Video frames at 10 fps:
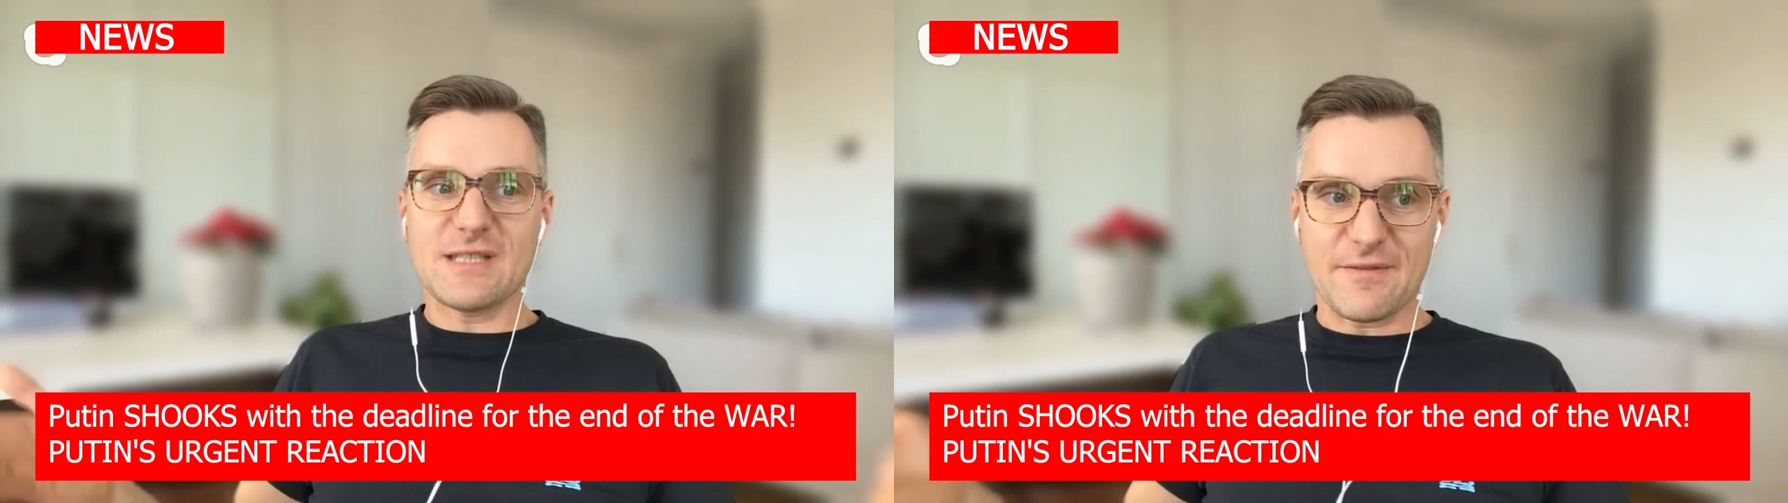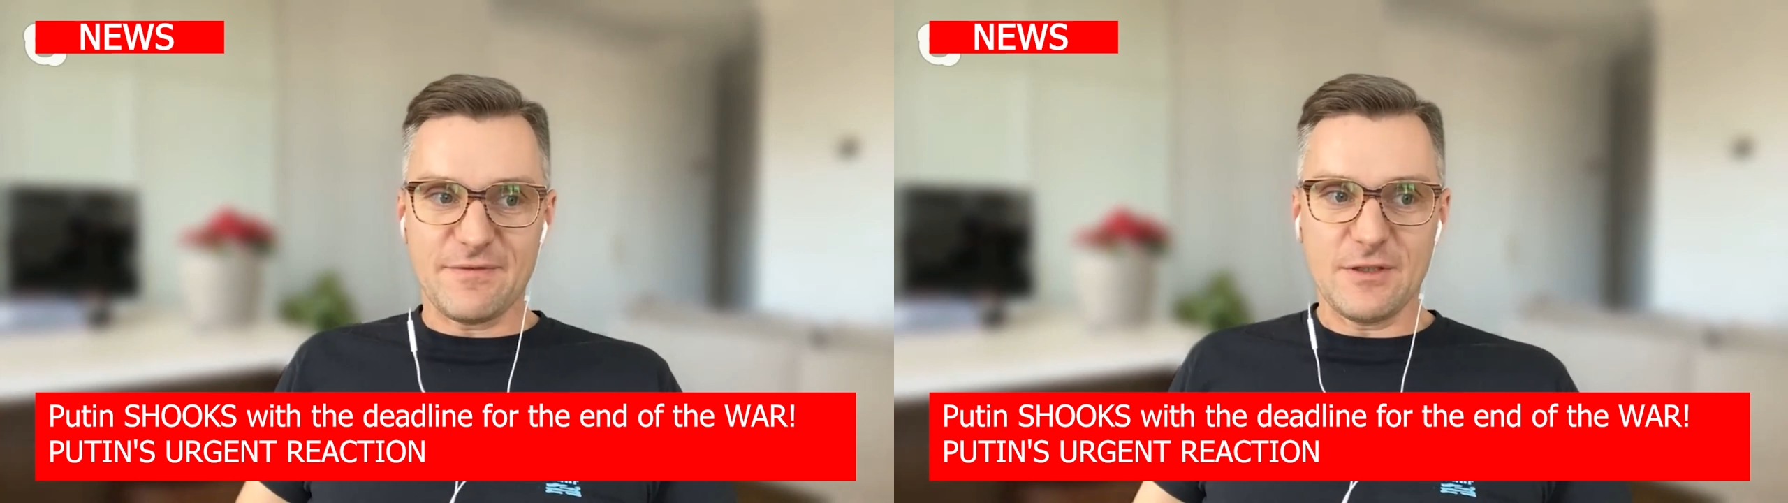
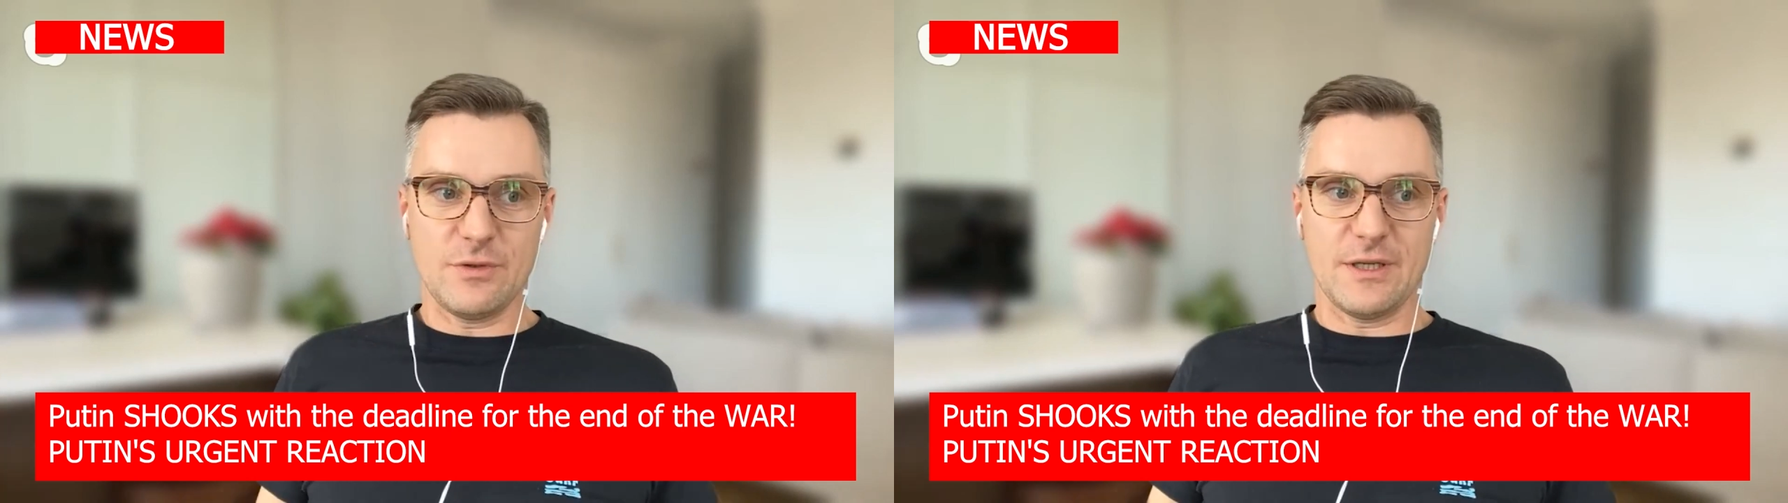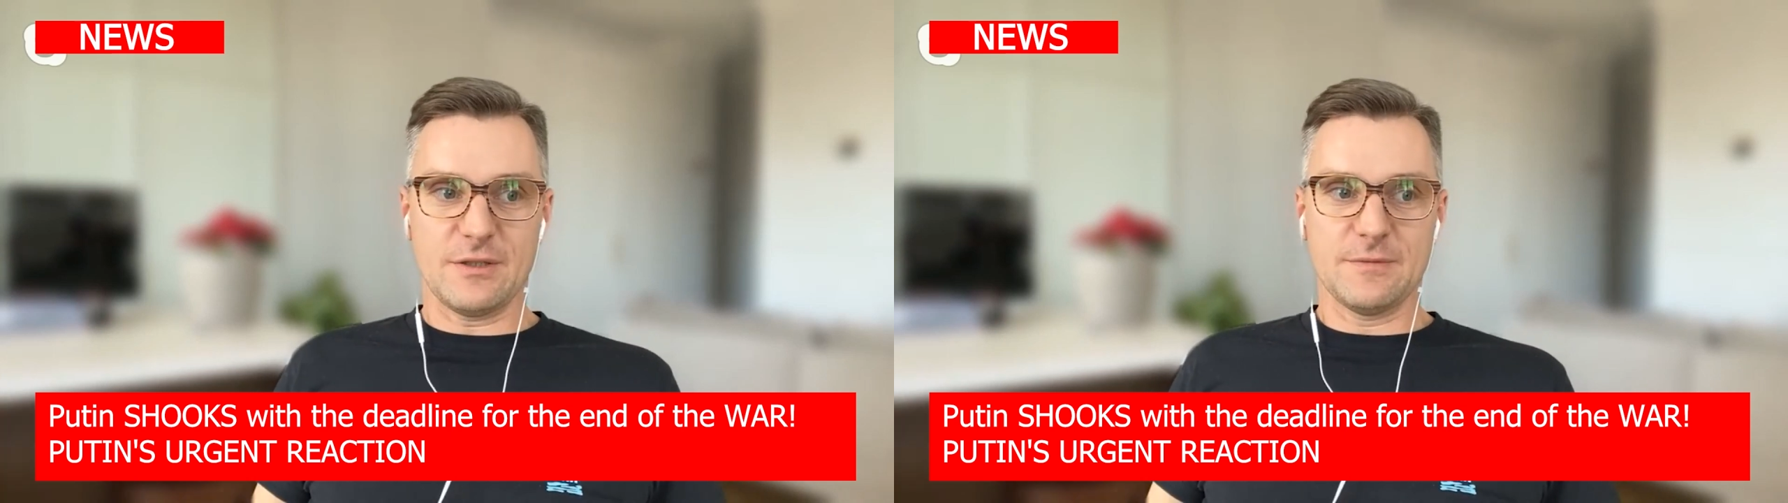the
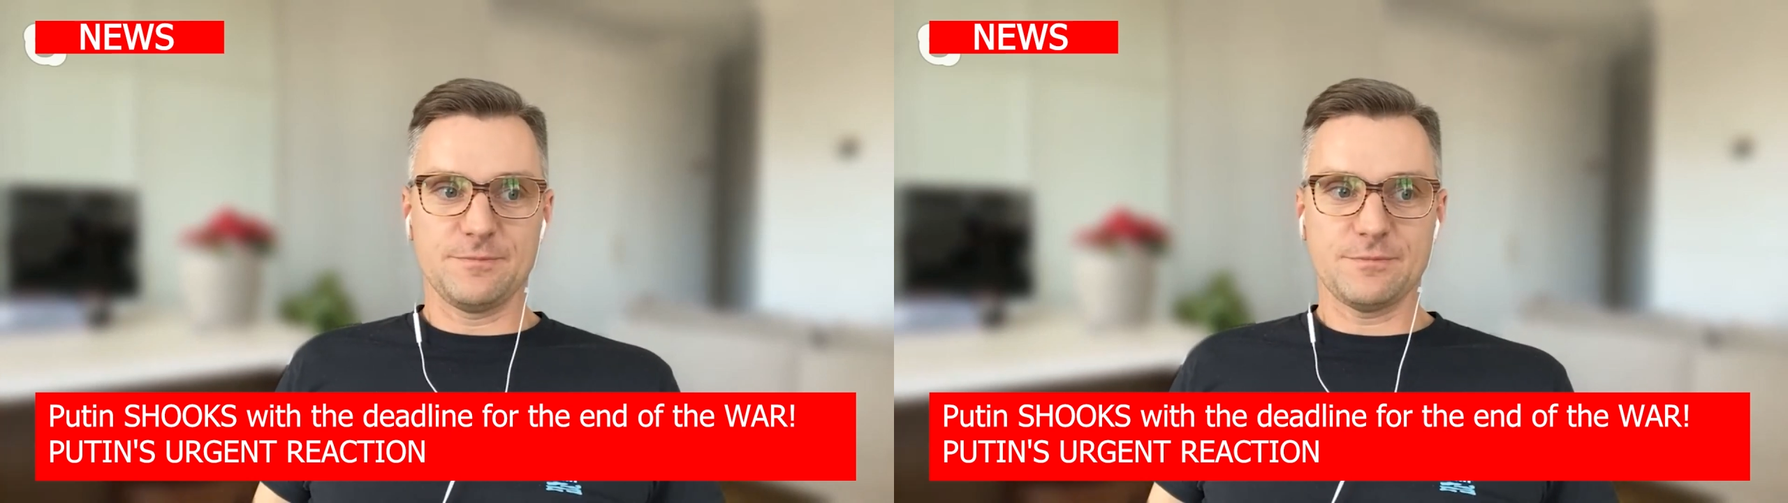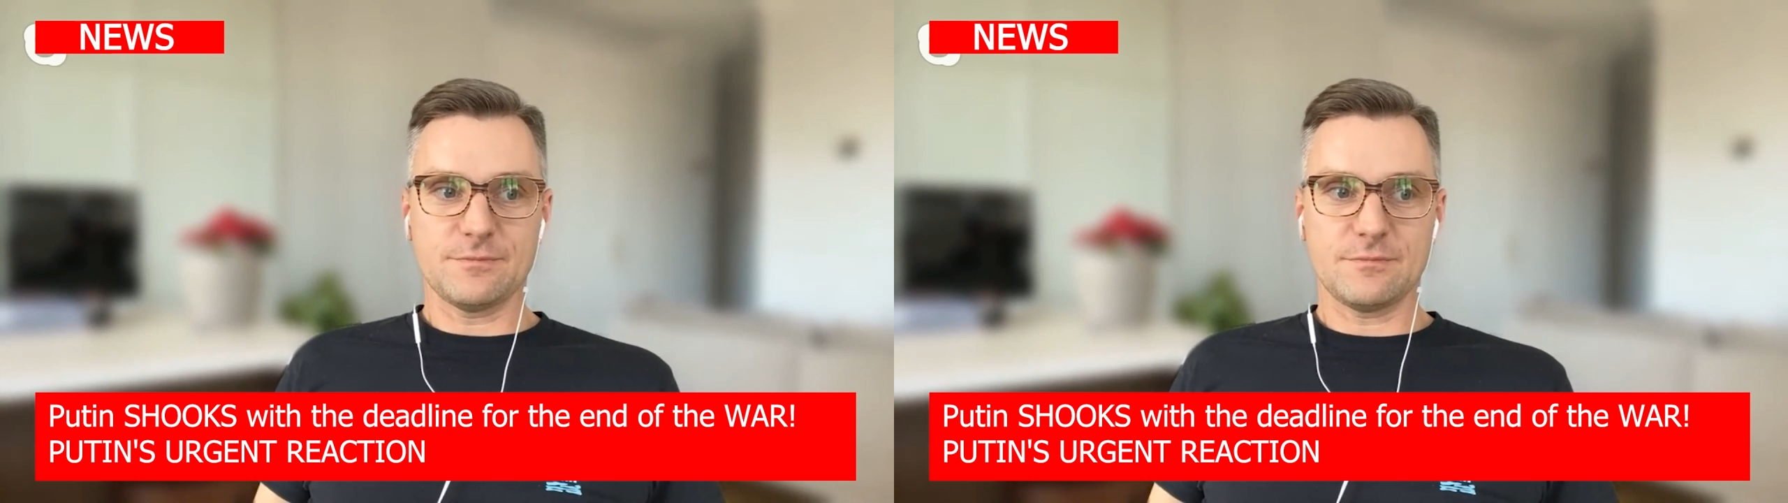pluses of
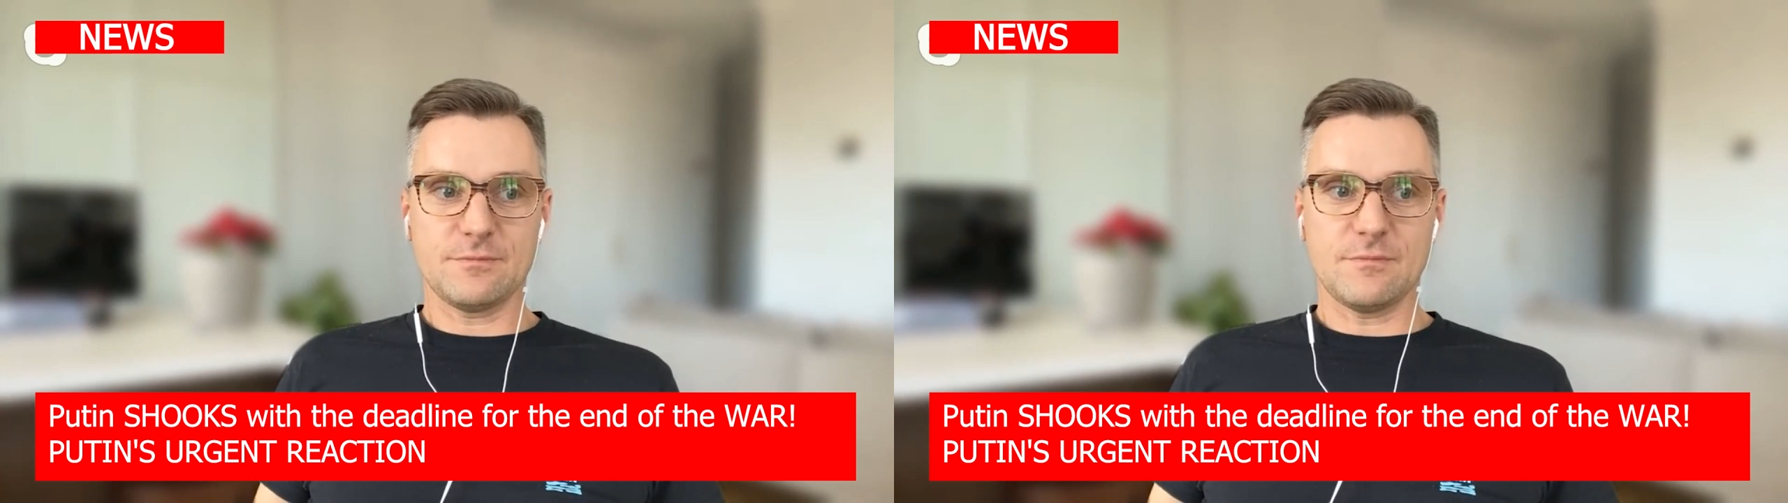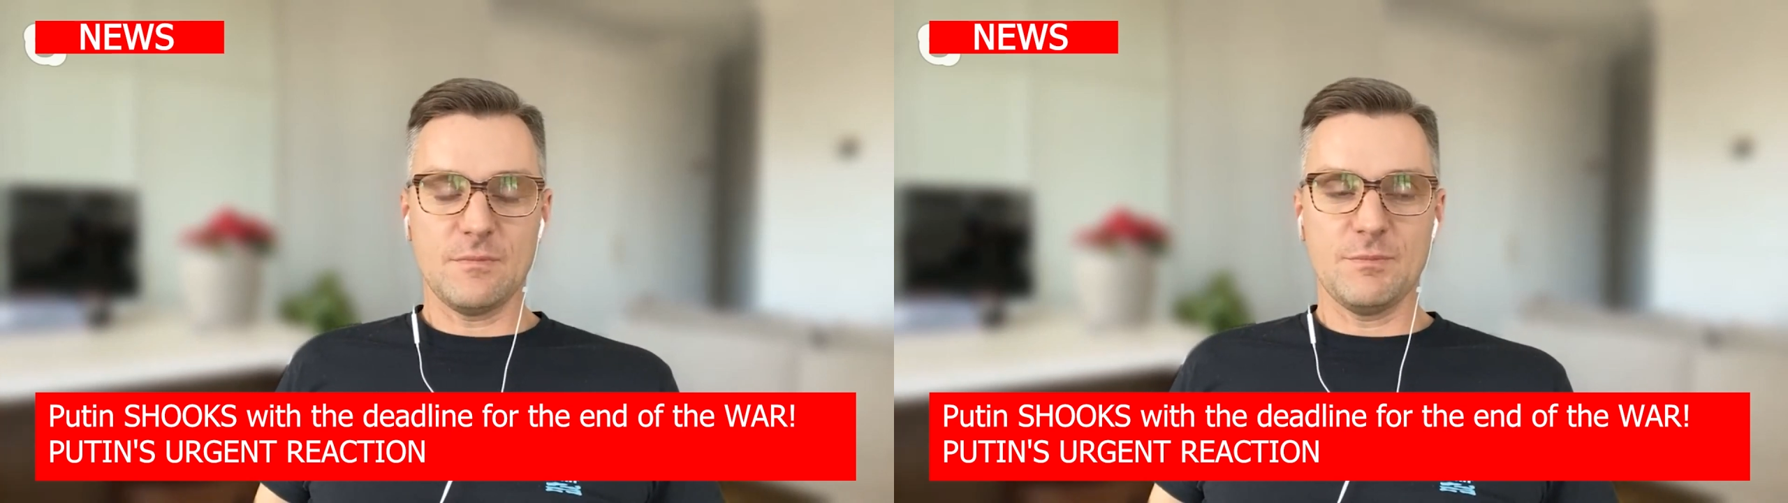
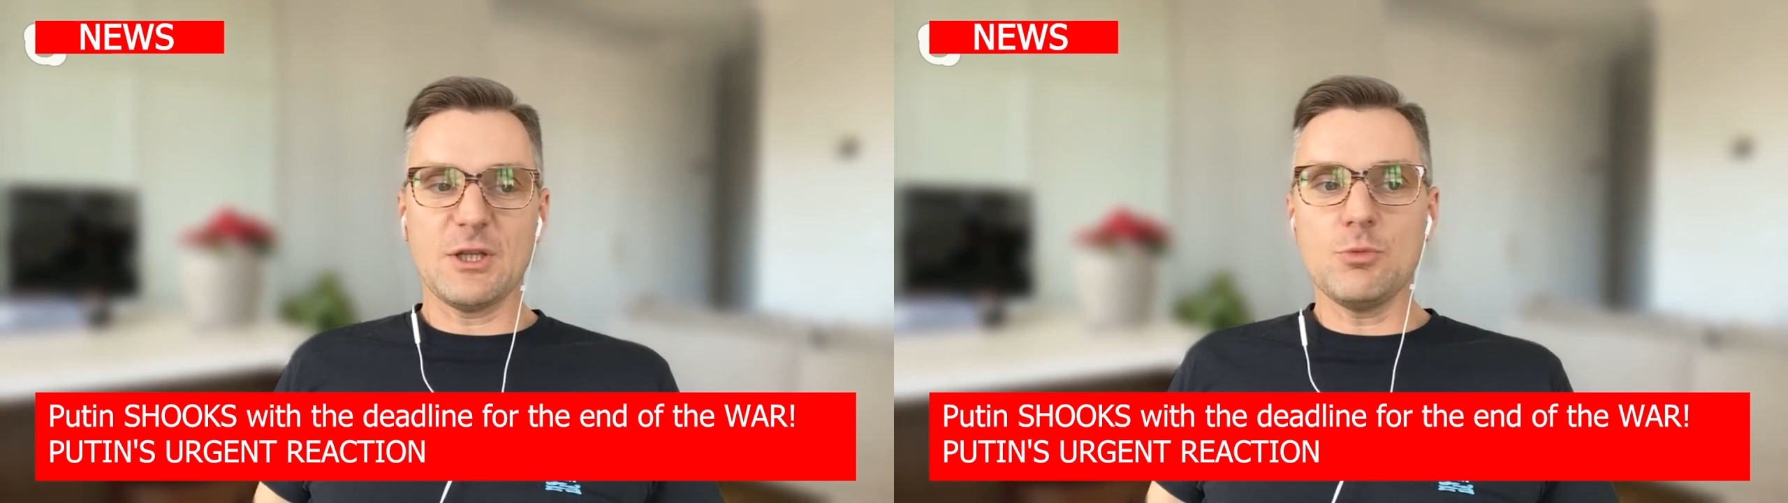dictatorship,